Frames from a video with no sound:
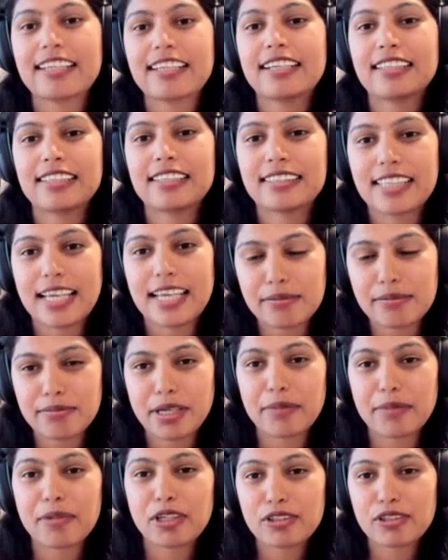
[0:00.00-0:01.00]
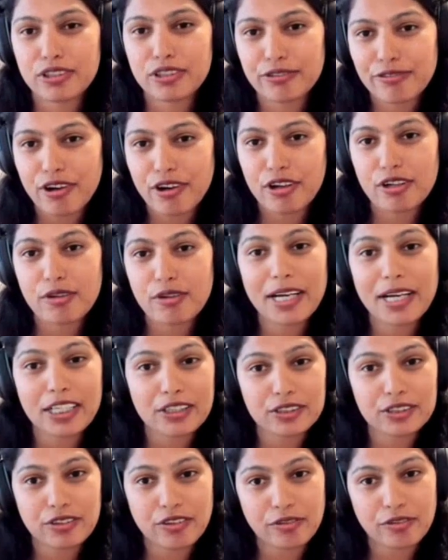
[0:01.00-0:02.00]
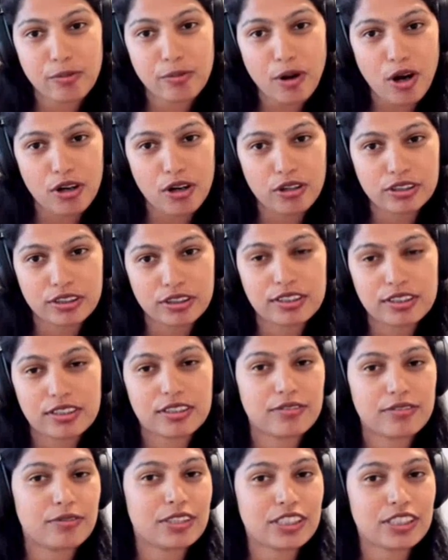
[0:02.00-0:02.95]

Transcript: And at the same time also follow Microsoft blogs,